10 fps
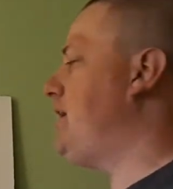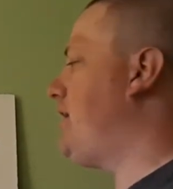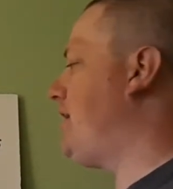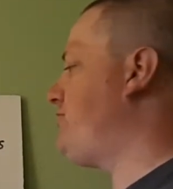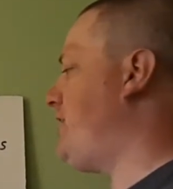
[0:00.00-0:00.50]

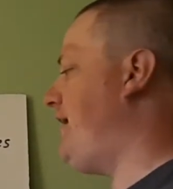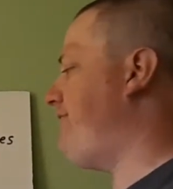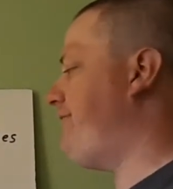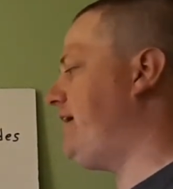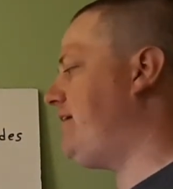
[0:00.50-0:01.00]
You're gonna try
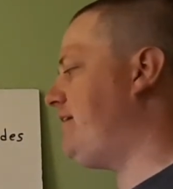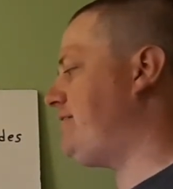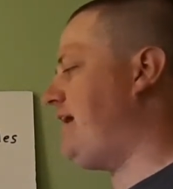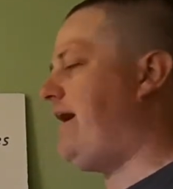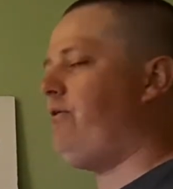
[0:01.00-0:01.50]
and figure
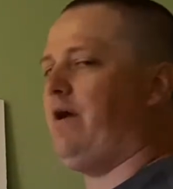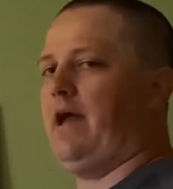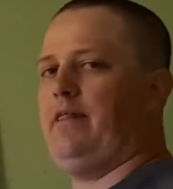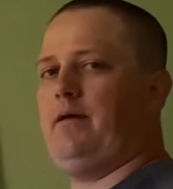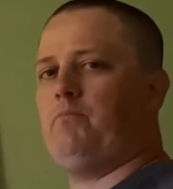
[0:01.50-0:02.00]
this out
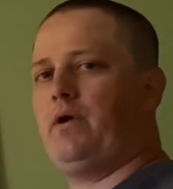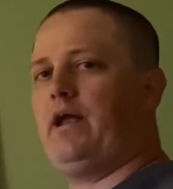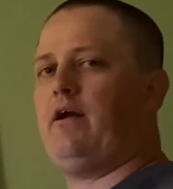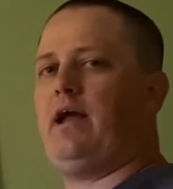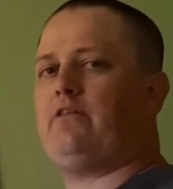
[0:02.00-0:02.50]
and then
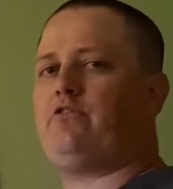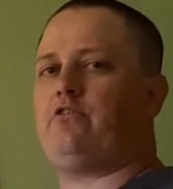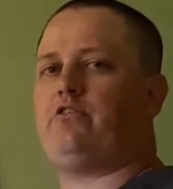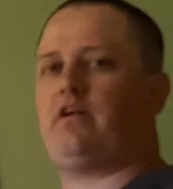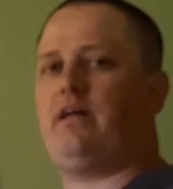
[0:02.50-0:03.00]
bring your
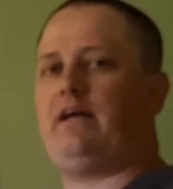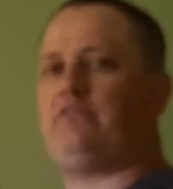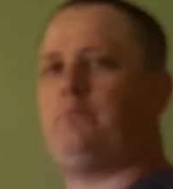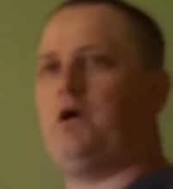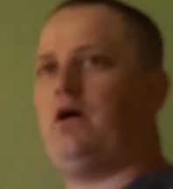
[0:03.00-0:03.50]
answers to class
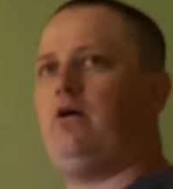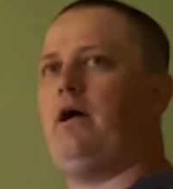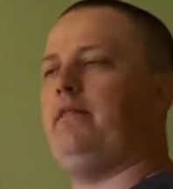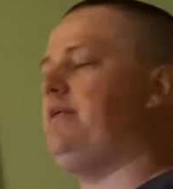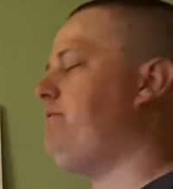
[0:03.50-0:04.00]
tomorrow
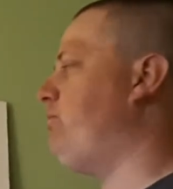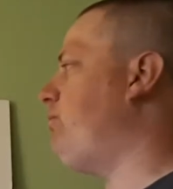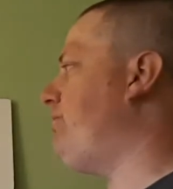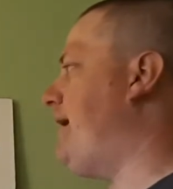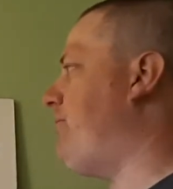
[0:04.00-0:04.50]
and then
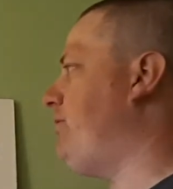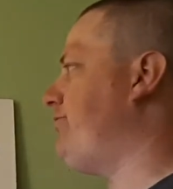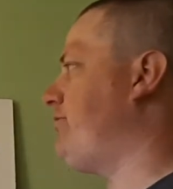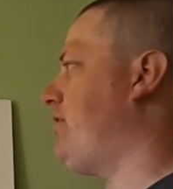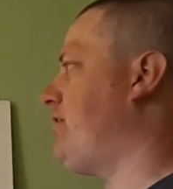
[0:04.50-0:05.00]
that will
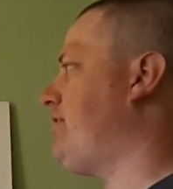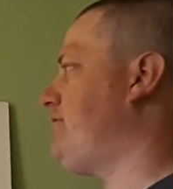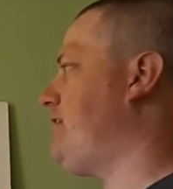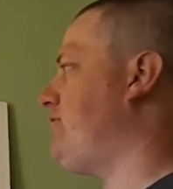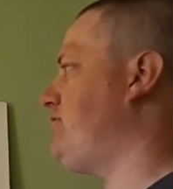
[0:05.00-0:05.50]
start our
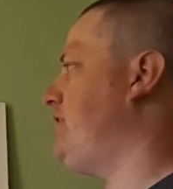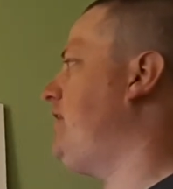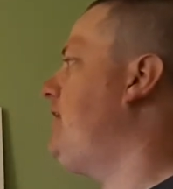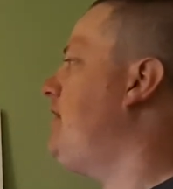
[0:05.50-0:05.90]
discussion.